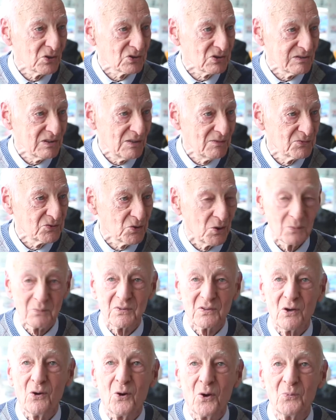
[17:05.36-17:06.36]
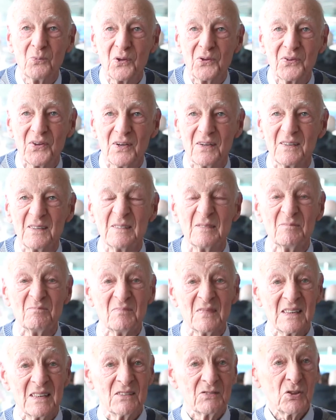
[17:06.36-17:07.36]
your sleeves up and get on with it.
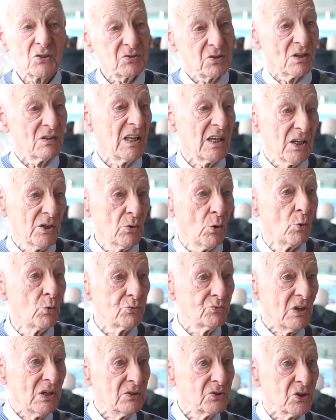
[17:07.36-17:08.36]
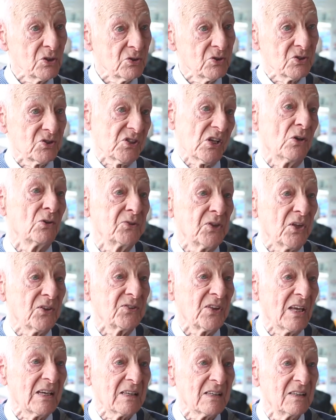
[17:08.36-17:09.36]
It's just like an old Rangers and Celtic
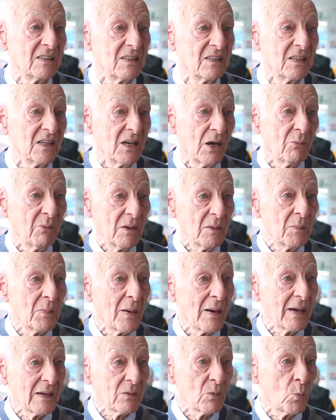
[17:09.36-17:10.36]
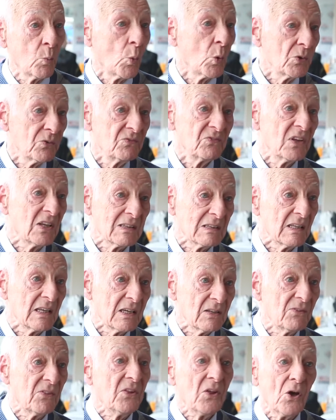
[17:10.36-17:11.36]
thing a way back. One didn't
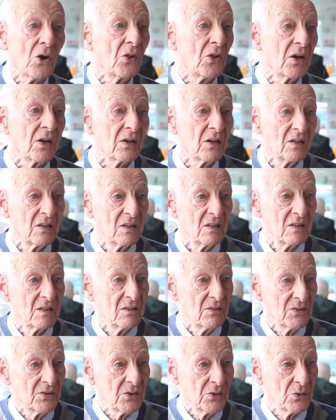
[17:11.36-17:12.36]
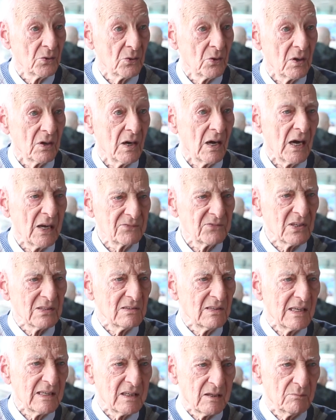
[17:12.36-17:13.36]
like the other, I
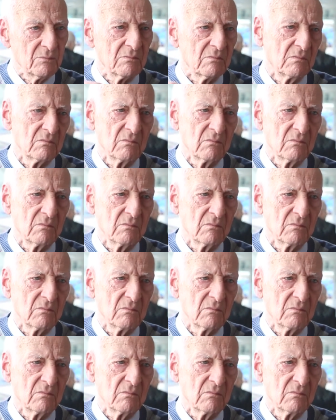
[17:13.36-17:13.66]
didn't like it